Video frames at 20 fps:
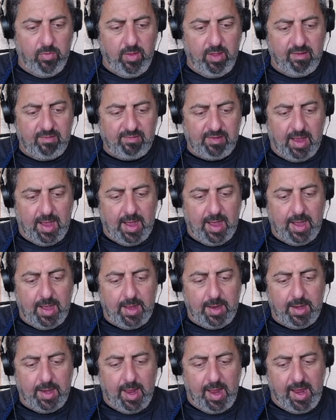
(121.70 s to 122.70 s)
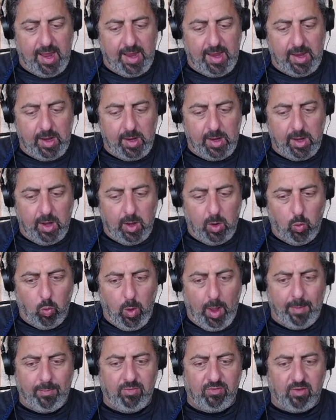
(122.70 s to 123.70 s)
this on a
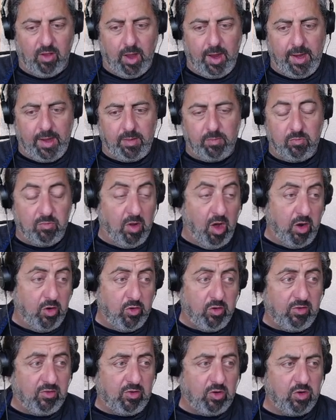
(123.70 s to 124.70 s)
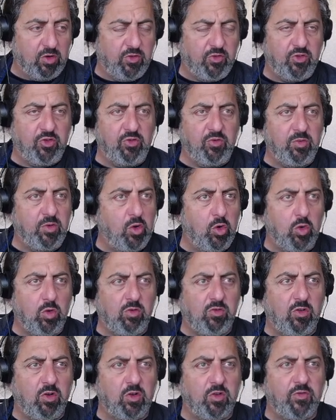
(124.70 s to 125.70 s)
website under a search, Google
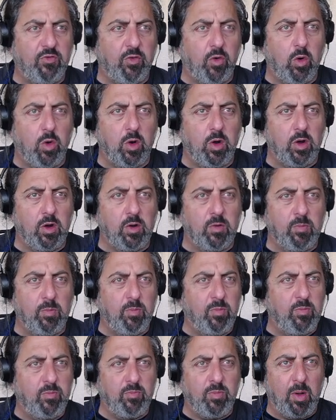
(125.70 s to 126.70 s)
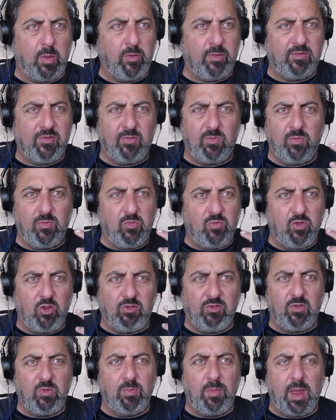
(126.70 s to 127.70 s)
search for. I was
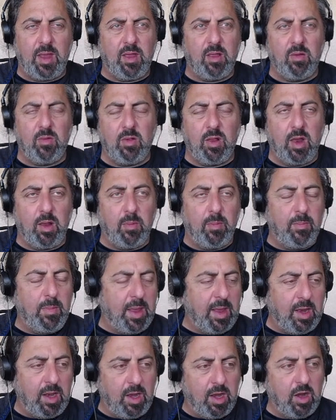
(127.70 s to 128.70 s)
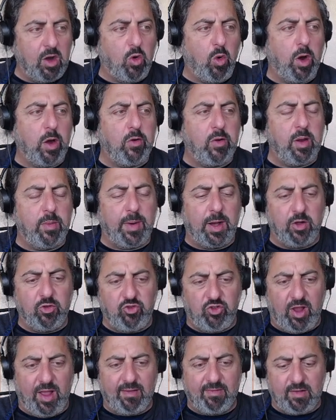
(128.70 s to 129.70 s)
just making an inquiry about
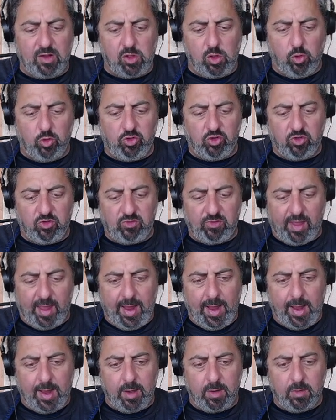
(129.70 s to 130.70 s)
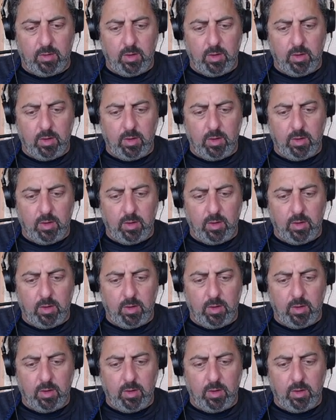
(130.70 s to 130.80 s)
jazz enclosures, and